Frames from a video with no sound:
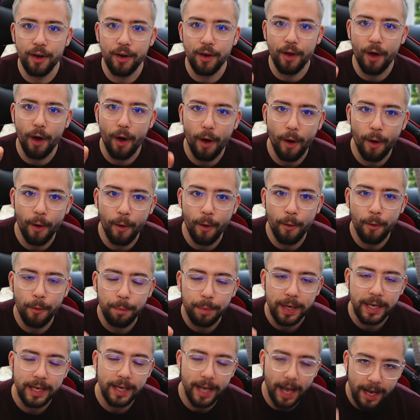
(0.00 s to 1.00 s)
an
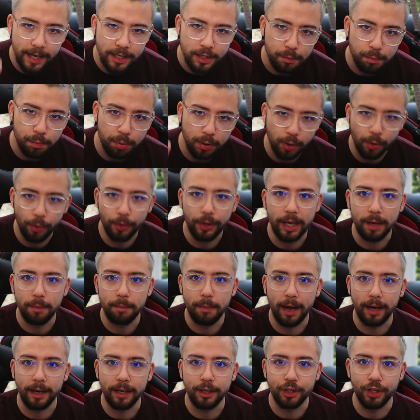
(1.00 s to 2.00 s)
OBS plugin
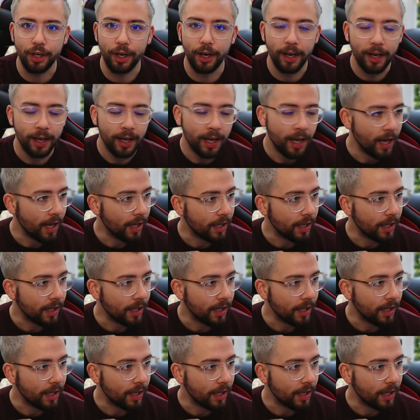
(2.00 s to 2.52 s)
manager.